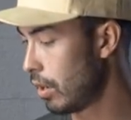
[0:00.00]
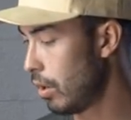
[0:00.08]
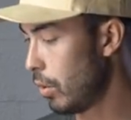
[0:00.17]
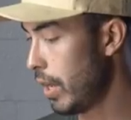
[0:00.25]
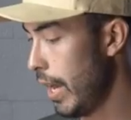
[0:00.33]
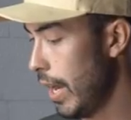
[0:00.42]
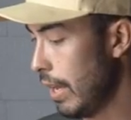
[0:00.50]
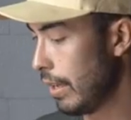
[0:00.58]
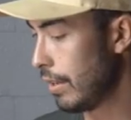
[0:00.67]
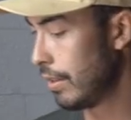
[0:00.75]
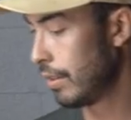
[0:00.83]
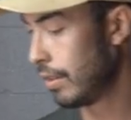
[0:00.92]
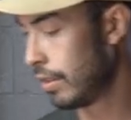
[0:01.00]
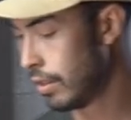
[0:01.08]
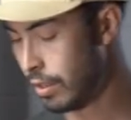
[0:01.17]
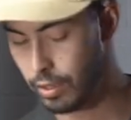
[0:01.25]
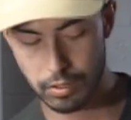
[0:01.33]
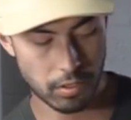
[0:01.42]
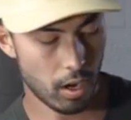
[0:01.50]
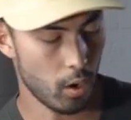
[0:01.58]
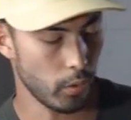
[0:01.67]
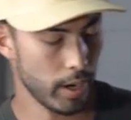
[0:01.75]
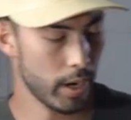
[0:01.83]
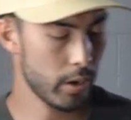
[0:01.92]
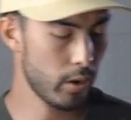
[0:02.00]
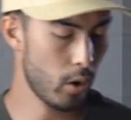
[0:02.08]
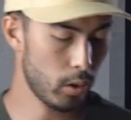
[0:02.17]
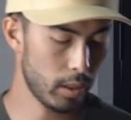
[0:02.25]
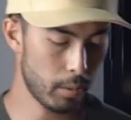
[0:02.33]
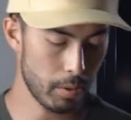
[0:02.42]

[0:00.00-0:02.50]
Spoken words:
Okay, so now you know a little